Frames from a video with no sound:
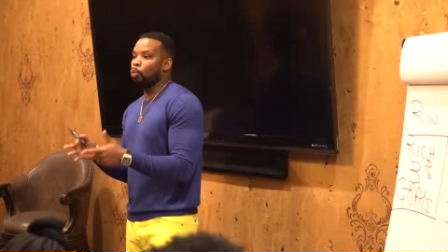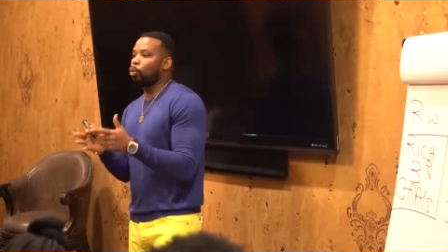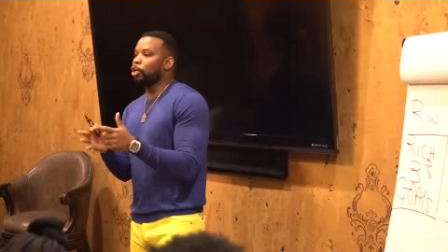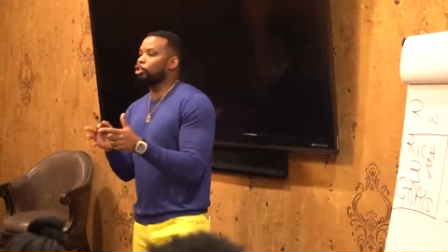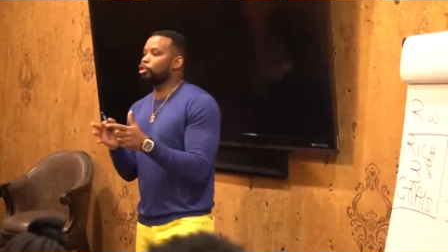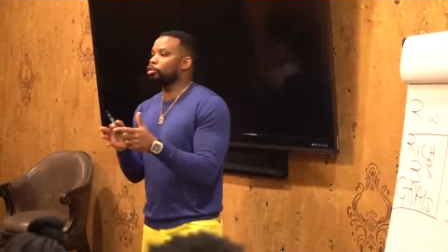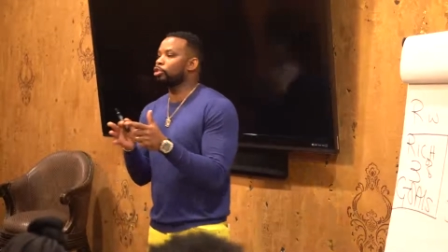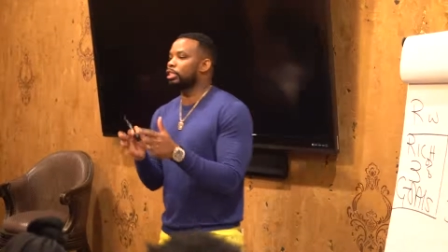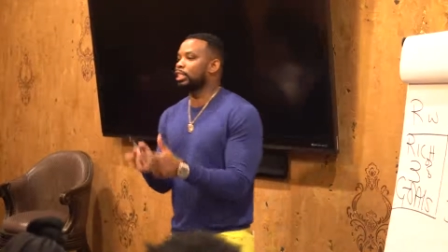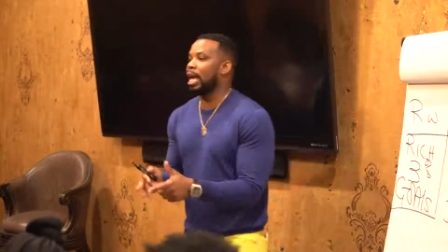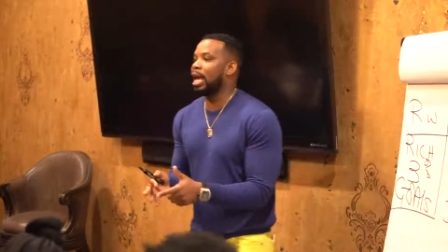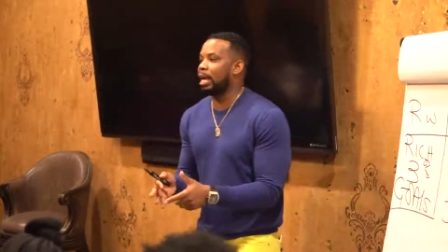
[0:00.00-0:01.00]
Would you
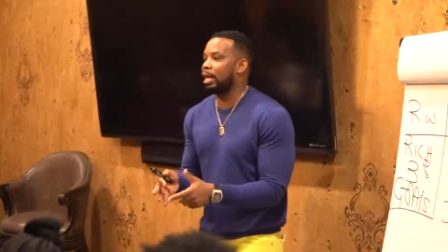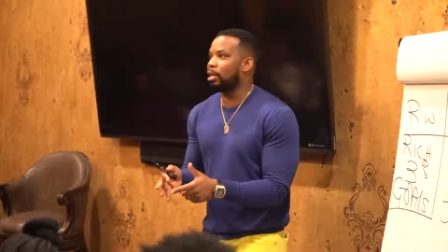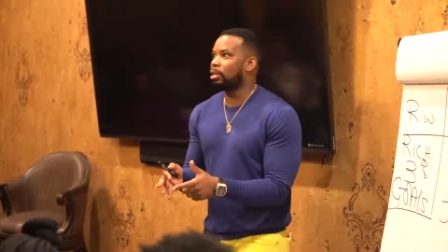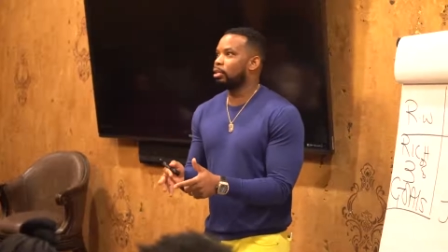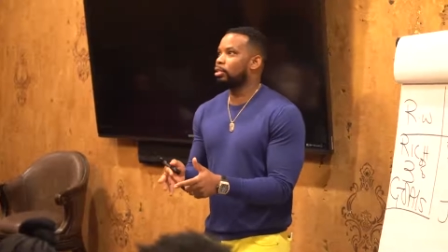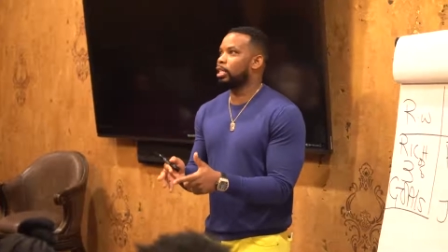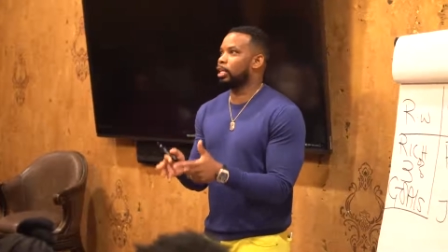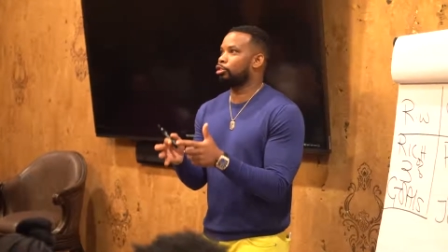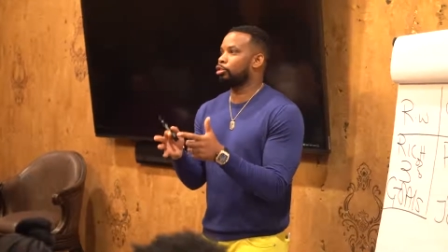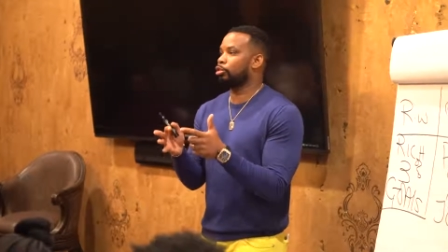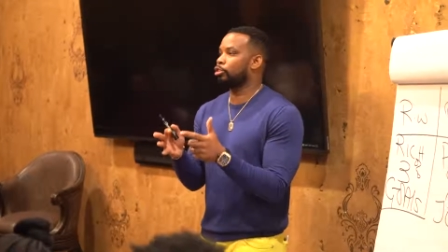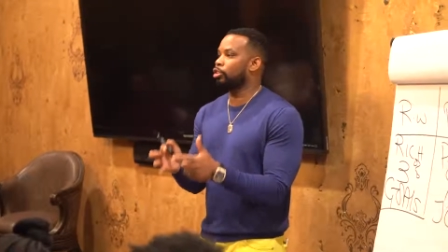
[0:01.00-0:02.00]
say
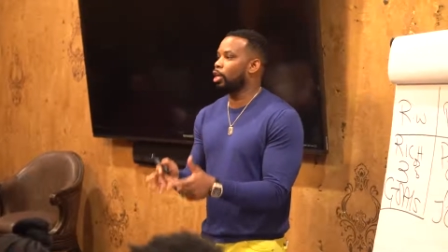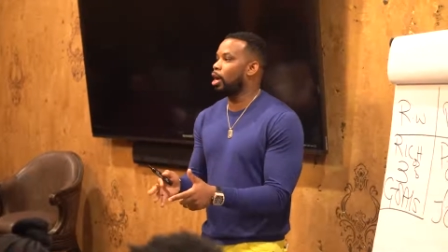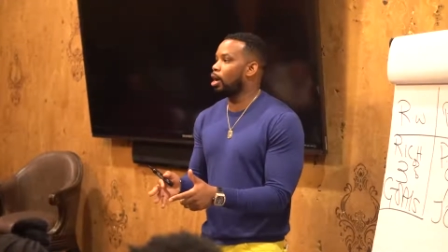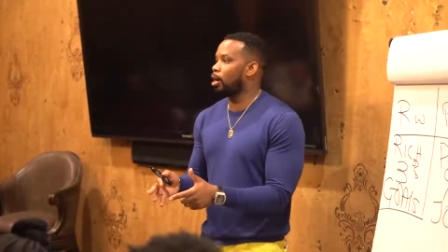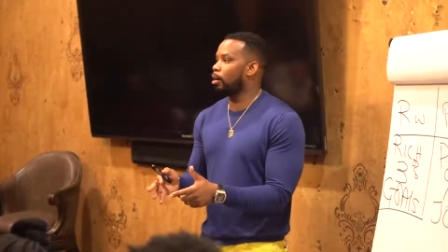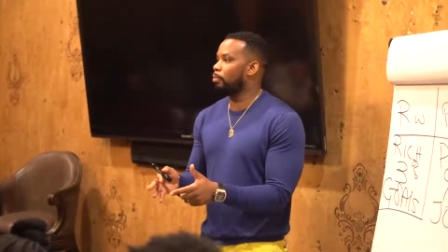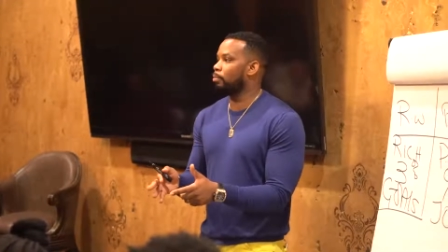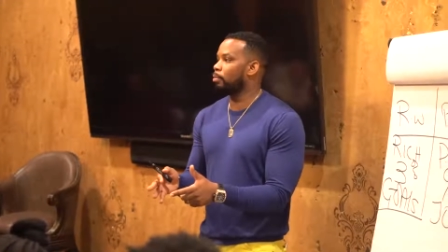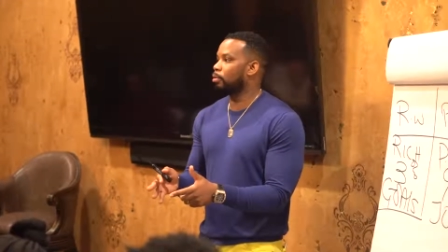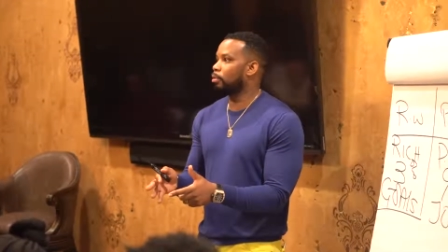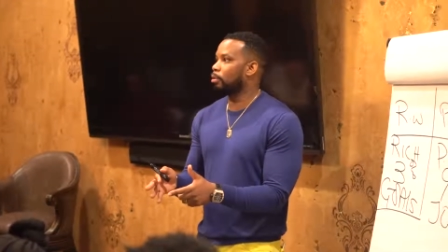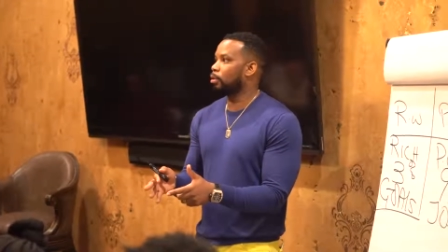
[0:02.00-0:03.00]
that your job
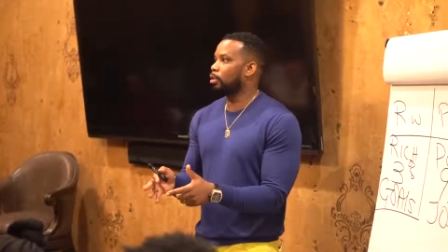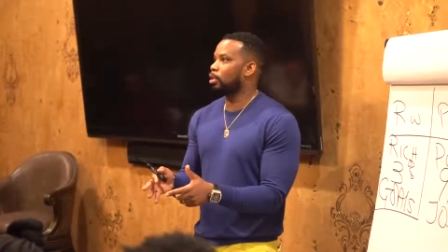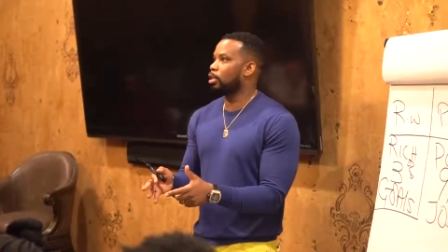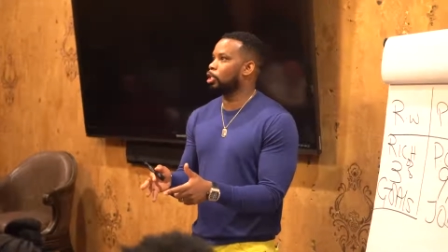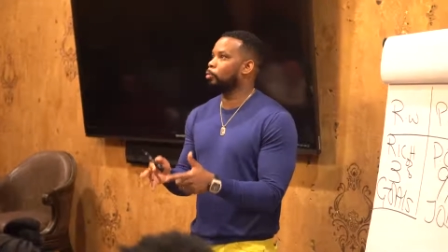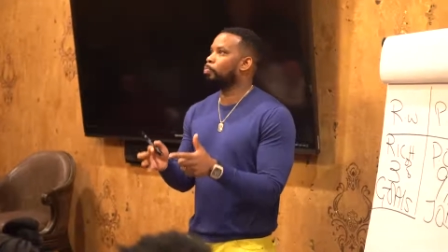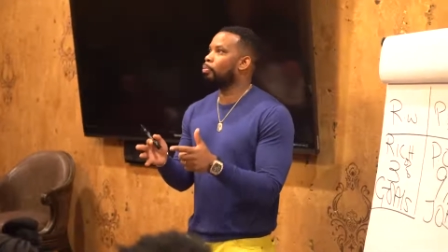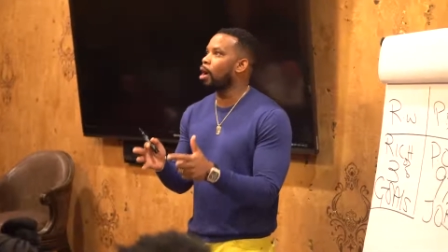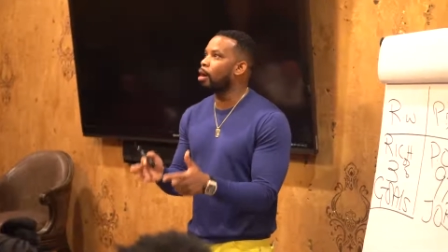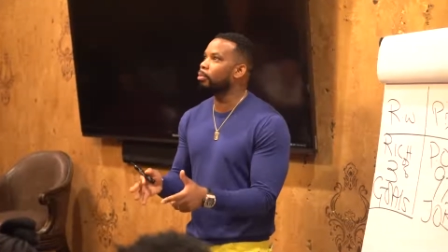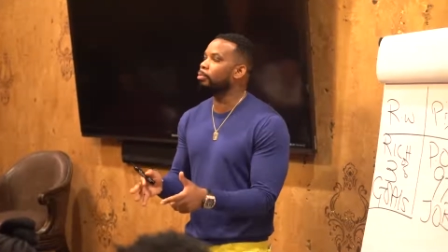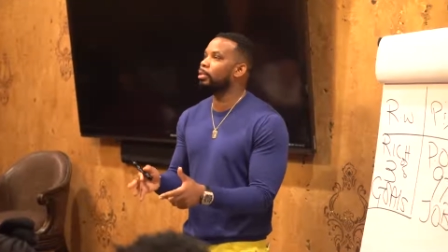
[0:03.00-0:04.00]
is
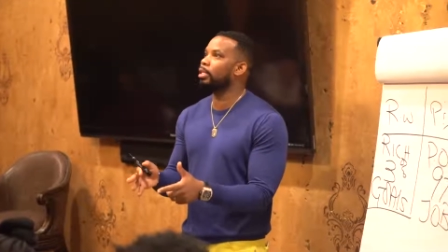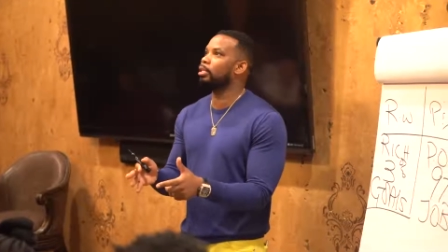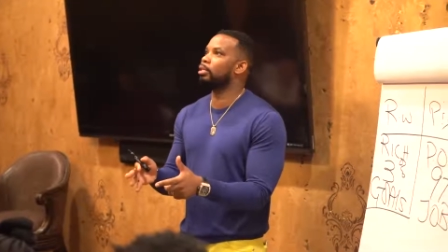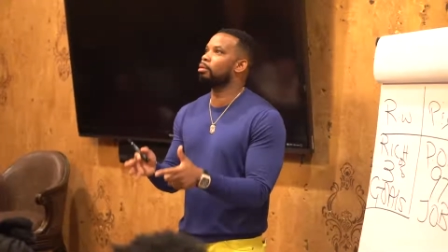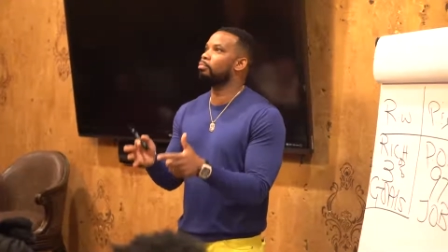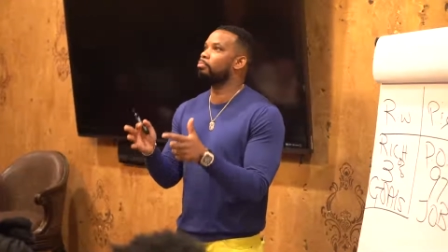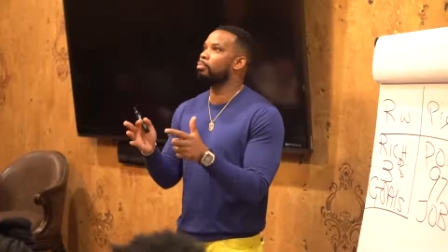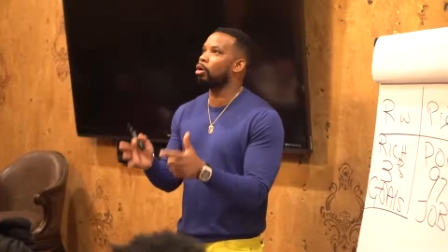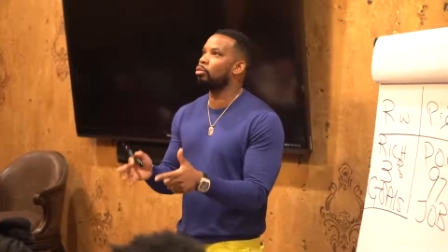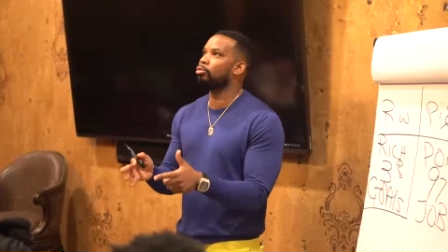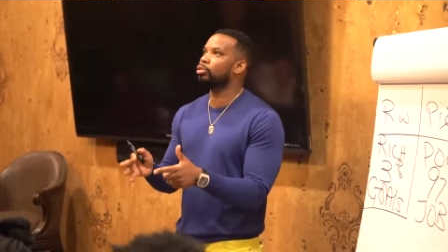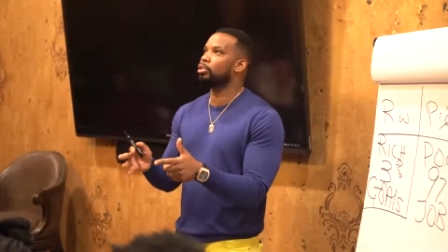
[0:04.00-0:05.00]
probably the
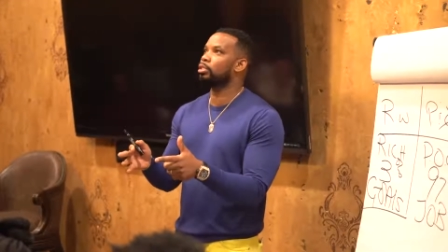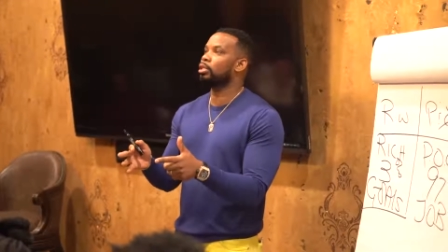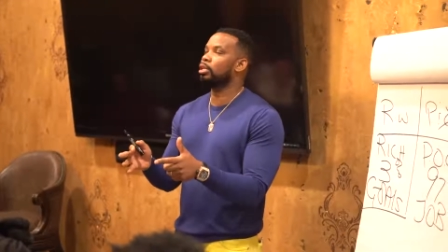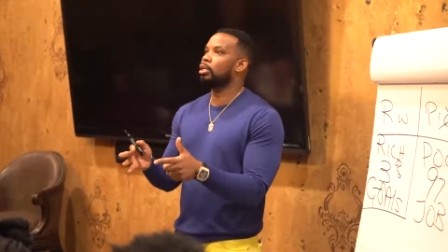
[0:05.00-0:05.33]
most